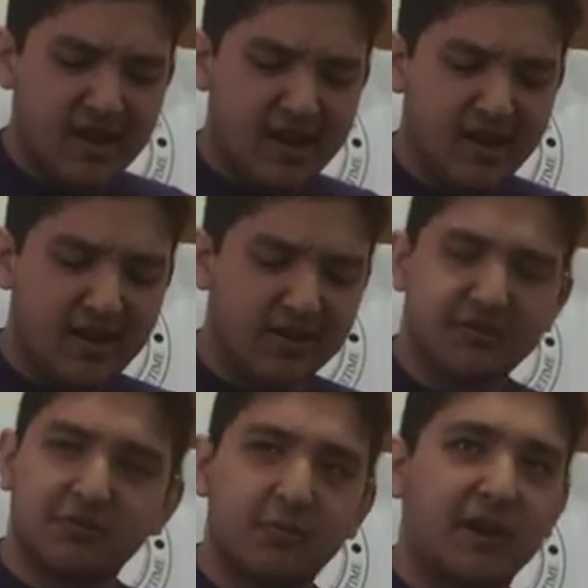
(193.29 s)
Uh,
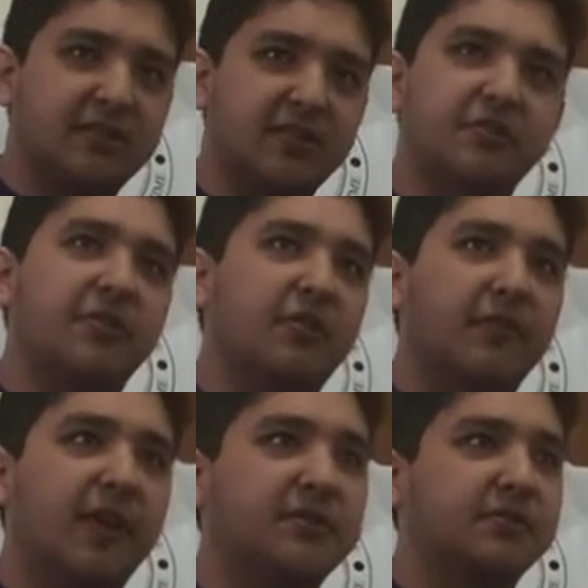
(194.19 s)
so in my senior year
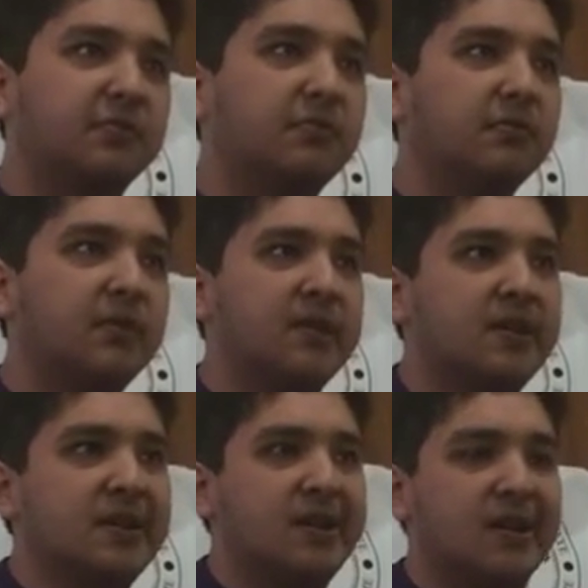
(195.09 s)
of high school,
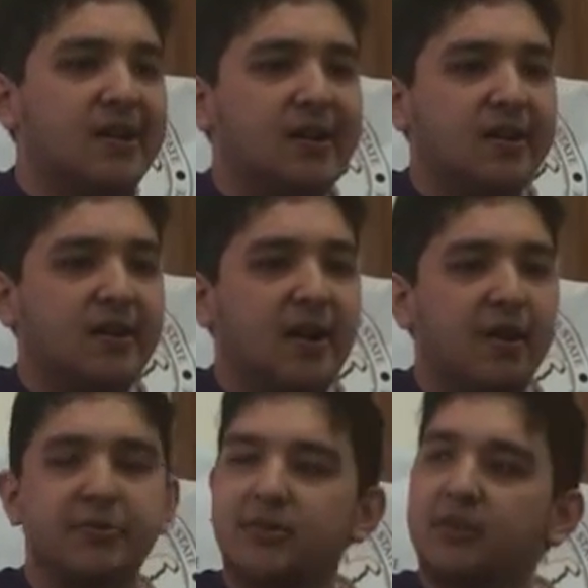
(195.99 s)
uh,
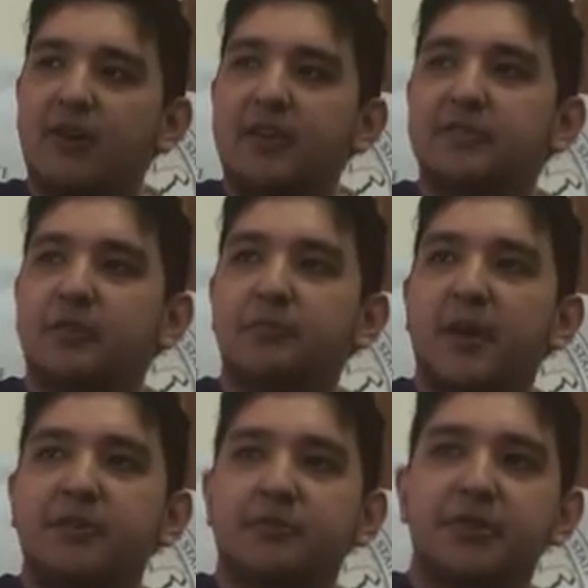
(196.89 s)
I was in a class called
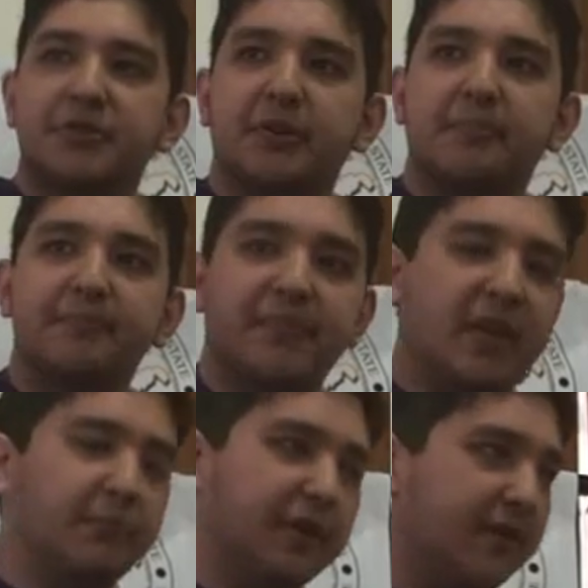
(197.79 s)
mentorship.
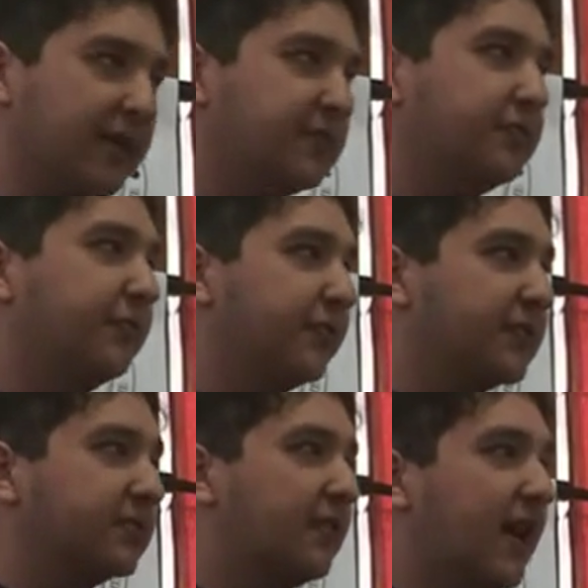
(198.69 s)
And what you had to do for
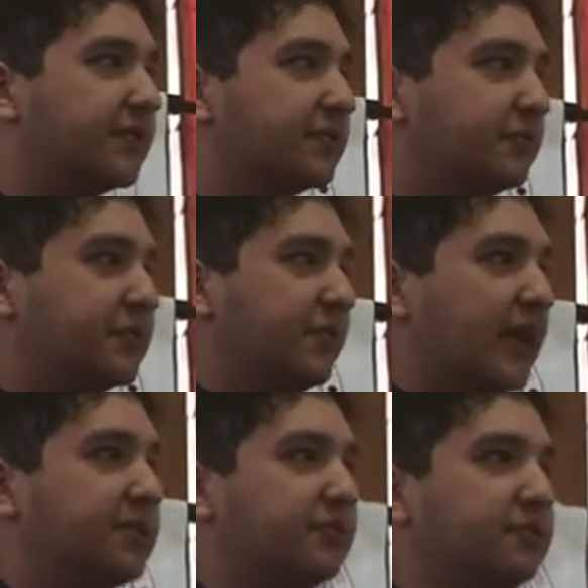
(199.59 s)
this class was you
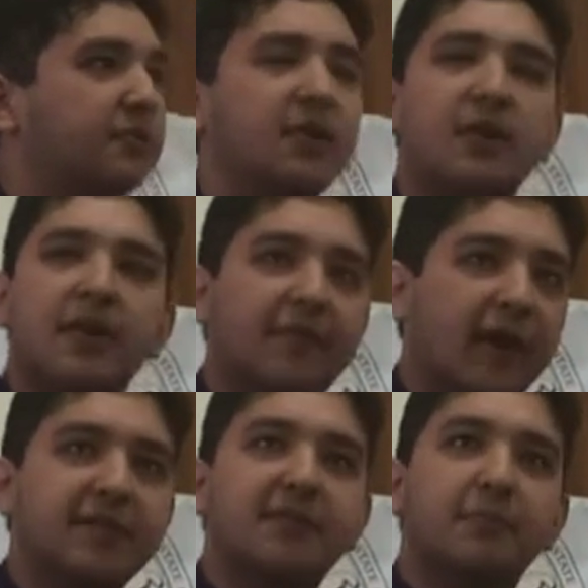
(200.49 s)
had to
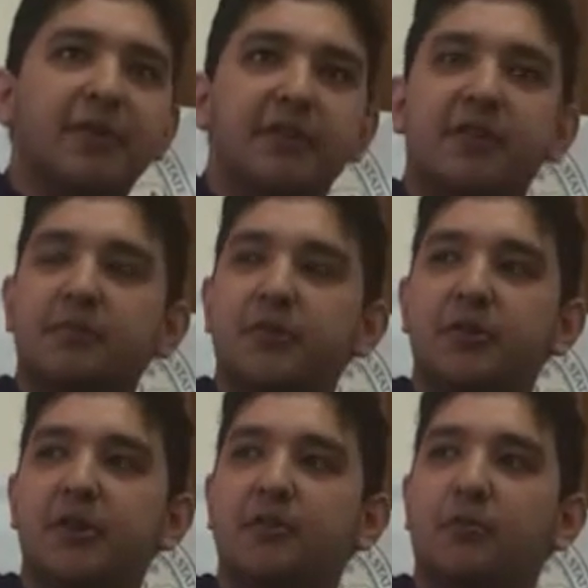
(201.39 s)
find somebody in the
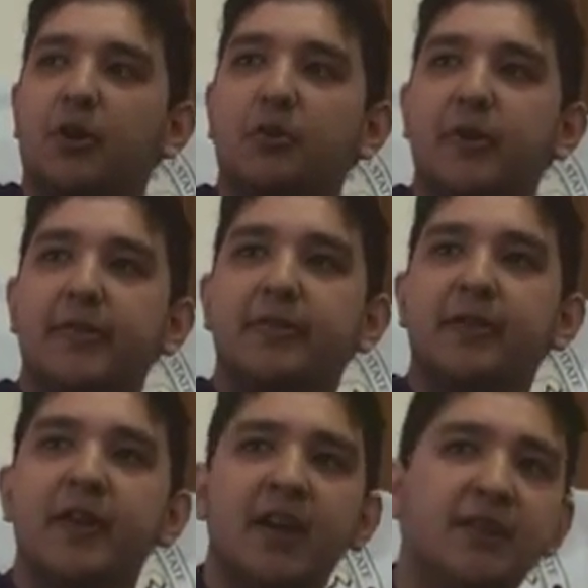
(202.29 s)
community to work
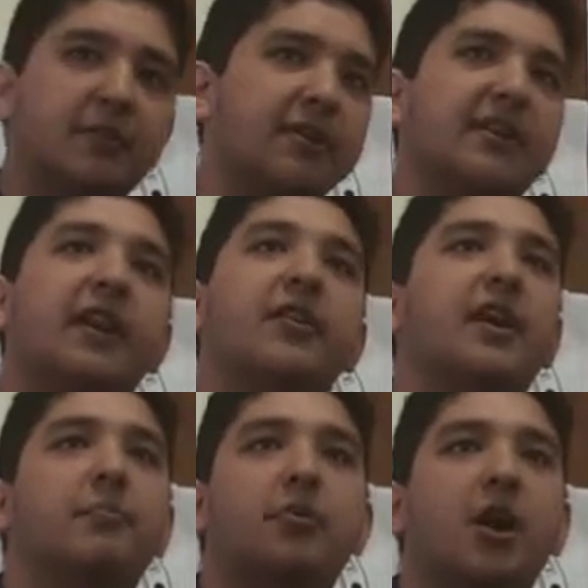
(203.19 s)
with, and you had to
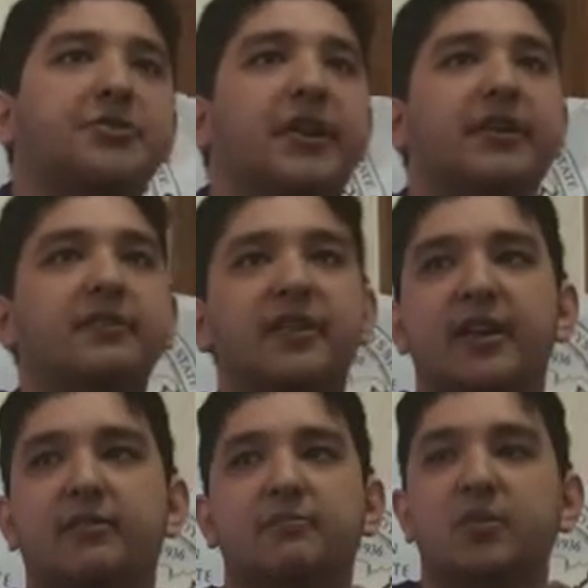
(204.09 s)
carry out a project.
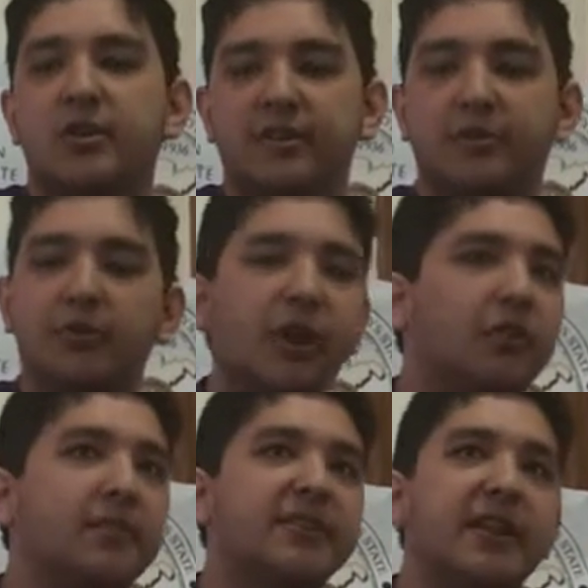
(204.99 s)
And there were no
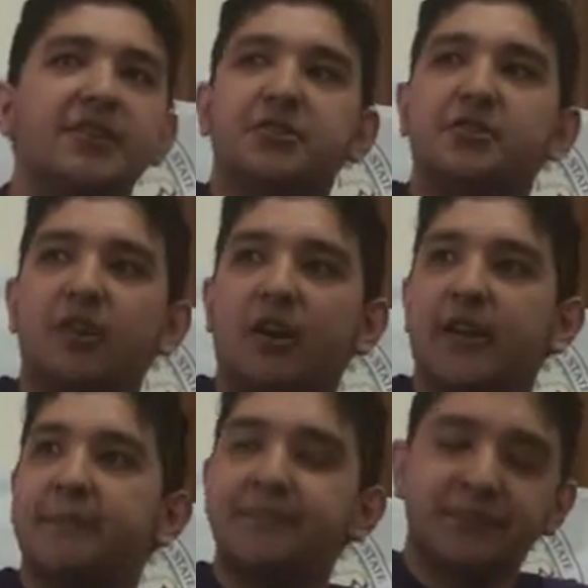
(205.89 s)
limitations on it.